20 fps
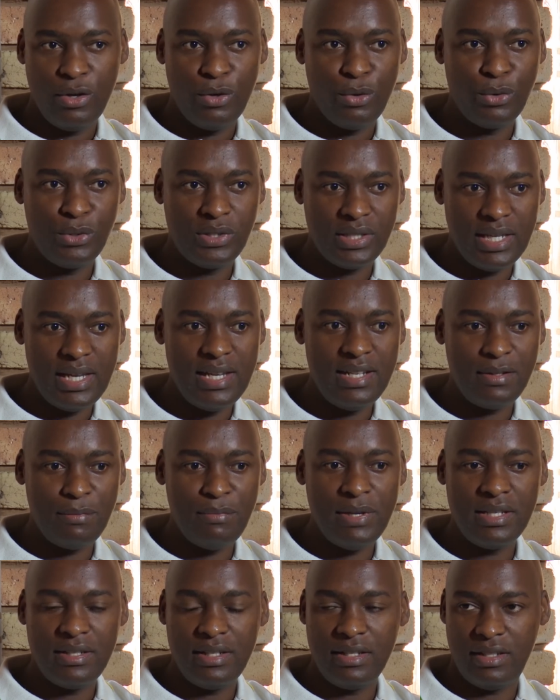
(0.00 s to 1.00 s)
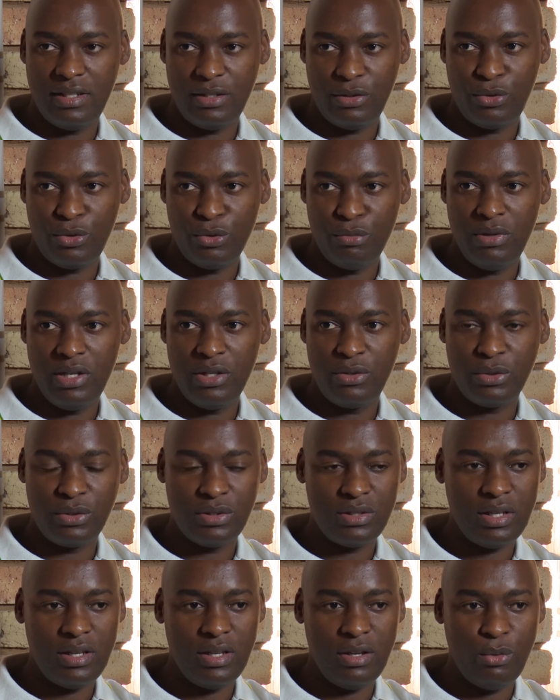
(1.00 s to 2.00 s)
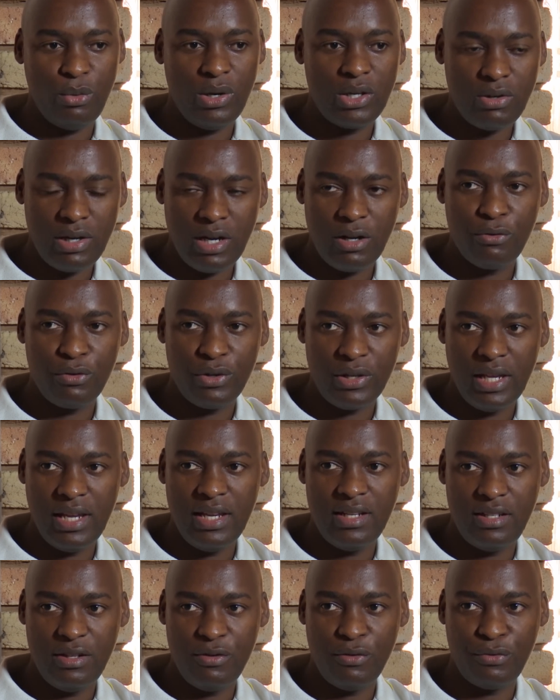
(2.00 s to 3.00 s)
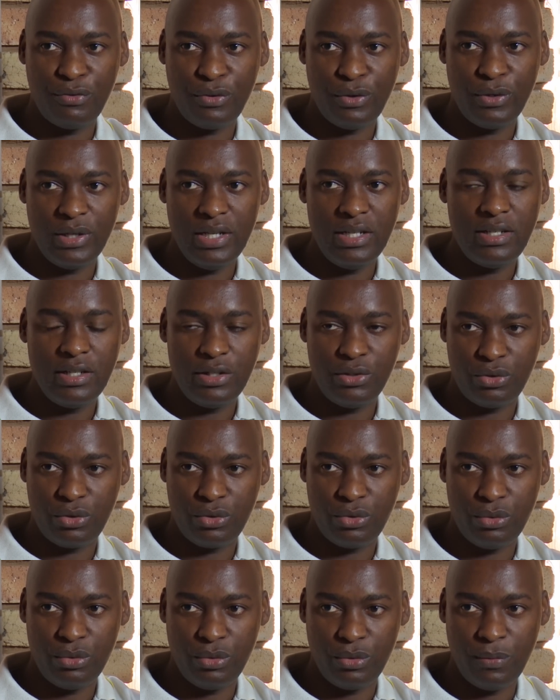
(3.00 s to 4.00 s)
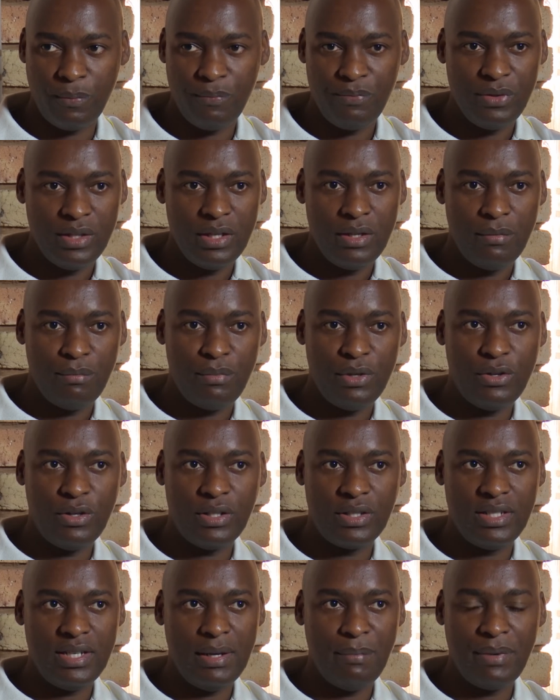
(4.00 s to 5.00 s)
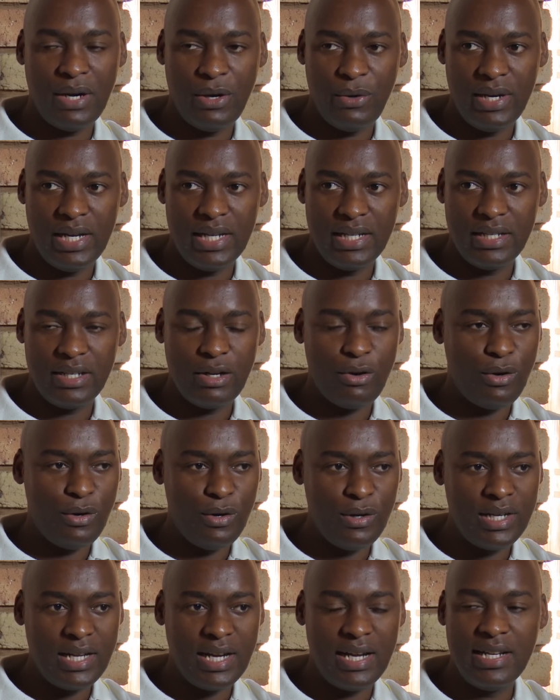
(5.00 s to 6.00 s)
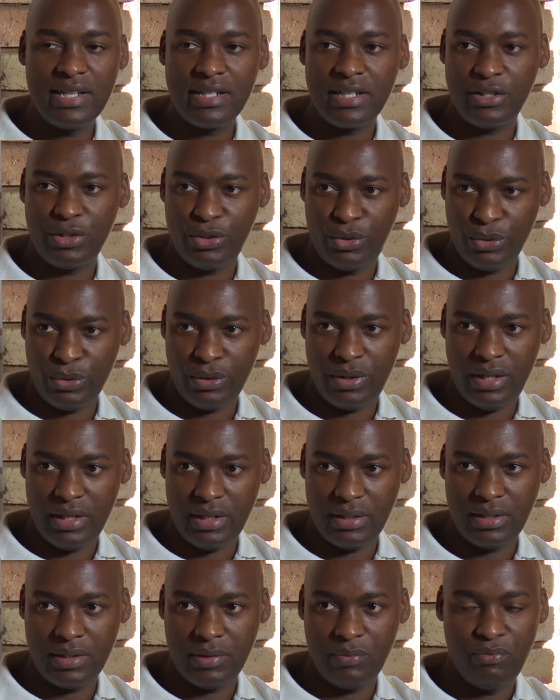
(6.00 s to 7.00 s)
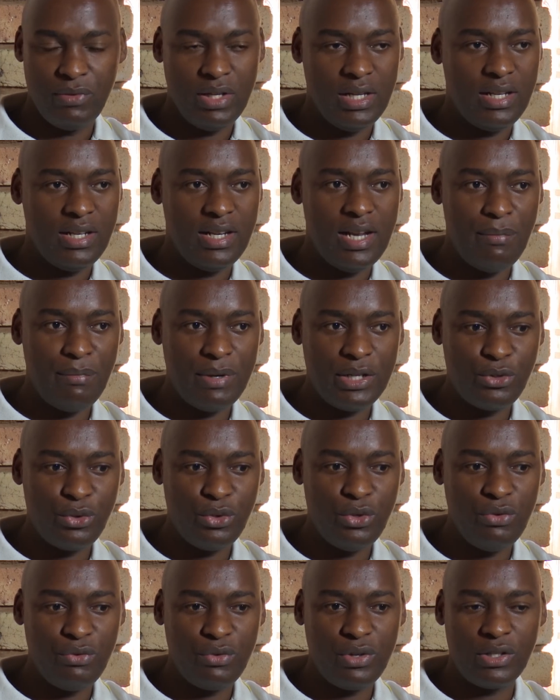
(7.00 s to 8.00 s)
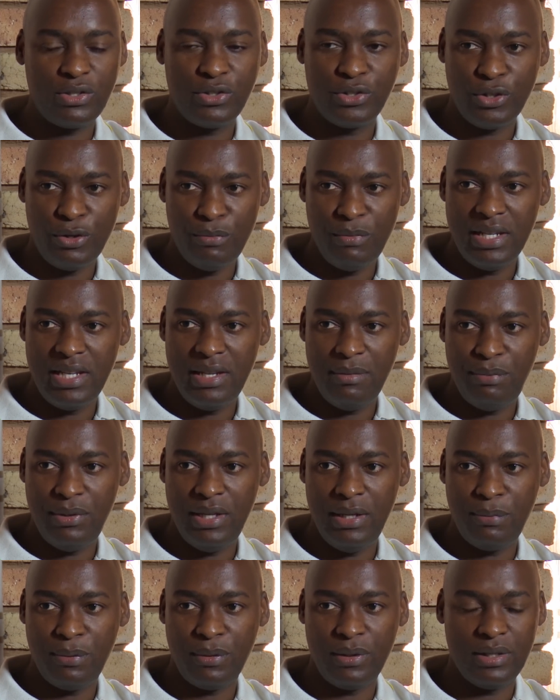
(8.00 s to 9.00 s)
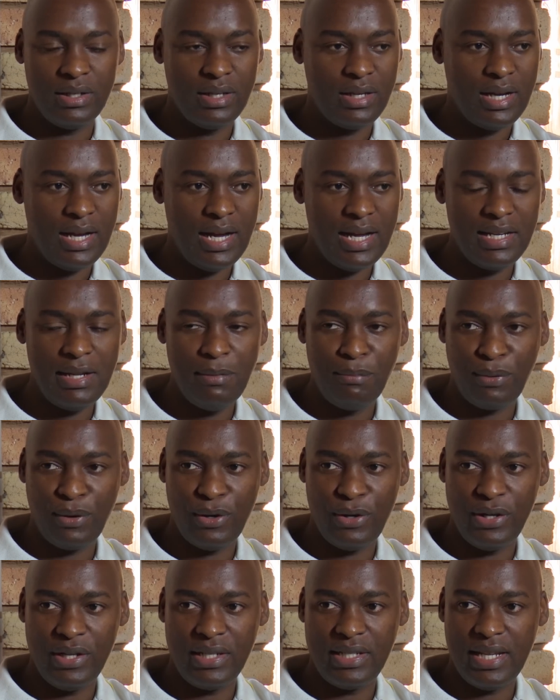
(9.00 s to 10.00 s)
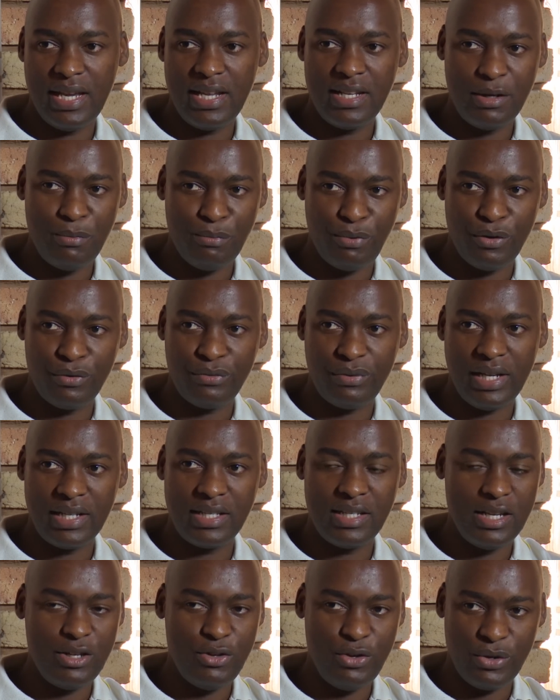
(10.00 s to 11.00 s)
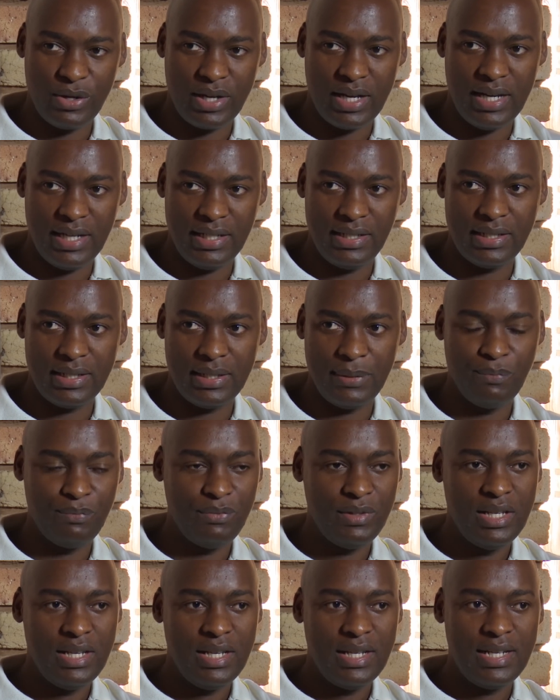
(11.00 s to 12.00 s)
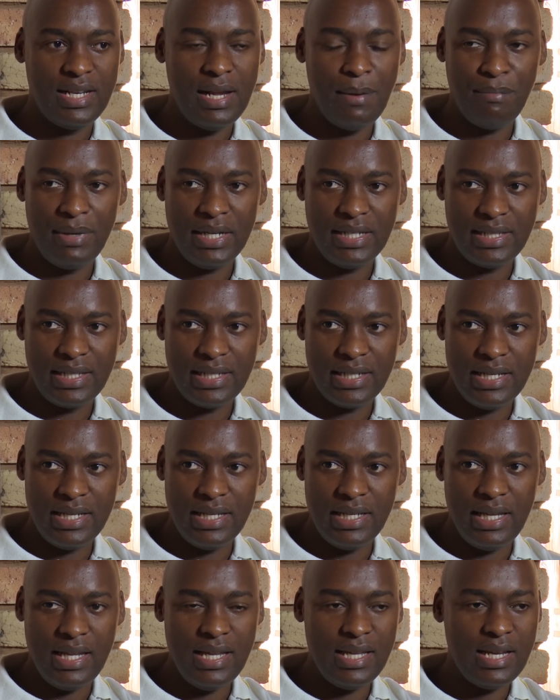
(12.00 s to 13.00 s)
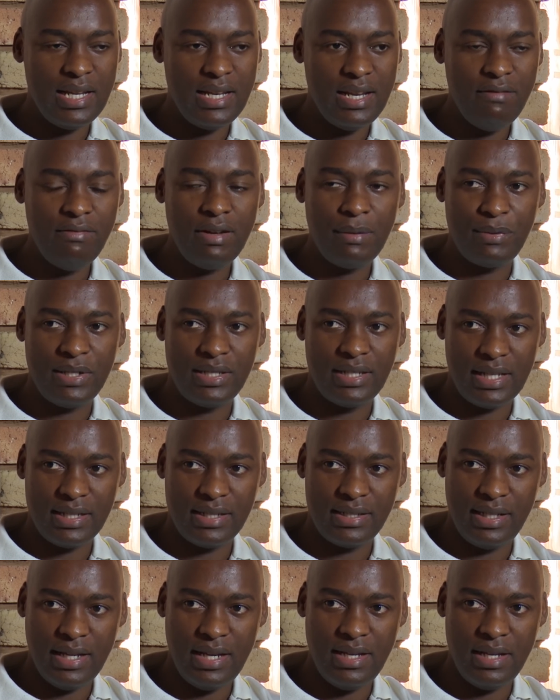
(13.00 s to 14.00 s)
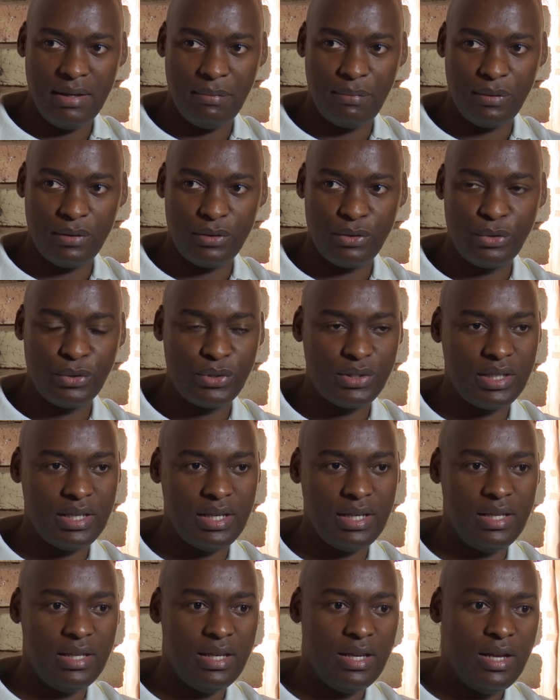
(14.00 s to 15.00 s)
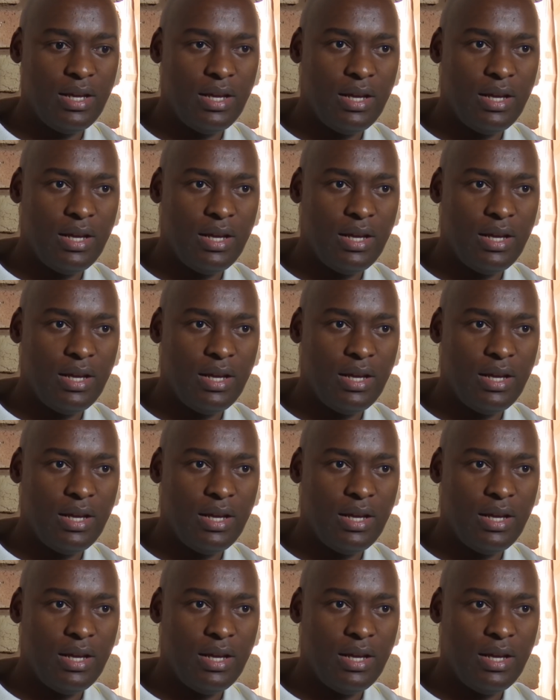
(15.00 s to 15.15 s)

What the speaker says: who send messages to me to say what you're advocating for, it is true. Because number one, all countries do this. Number two, you've got so many people unemployed and in poverty in your country. Number three, it can never be sustainable to say